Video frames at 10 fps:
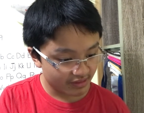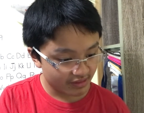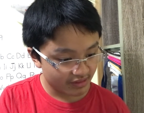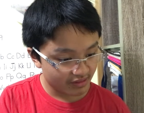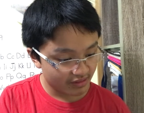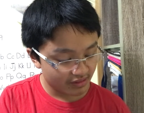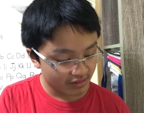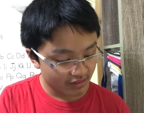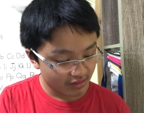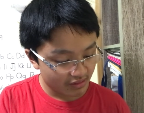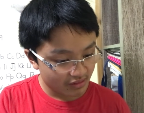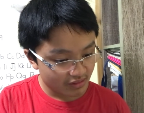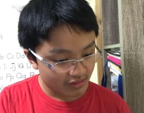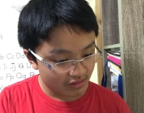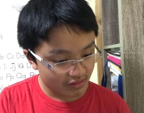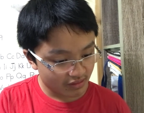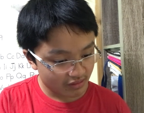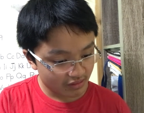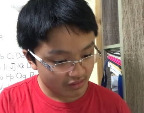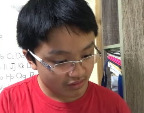
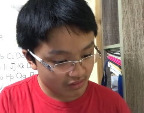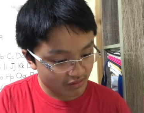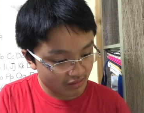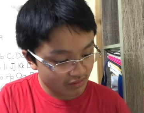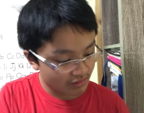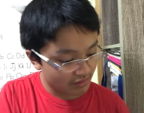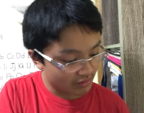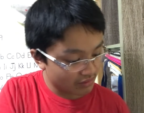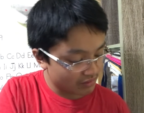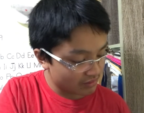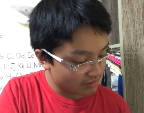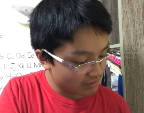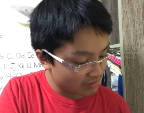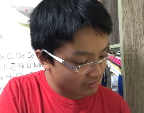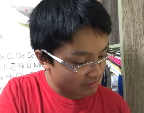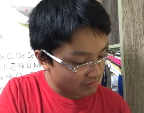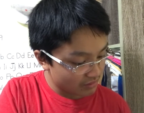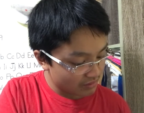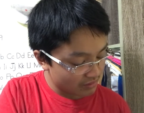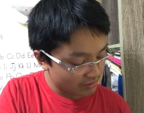
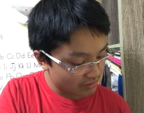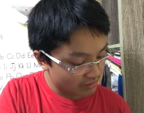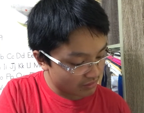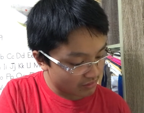(silence)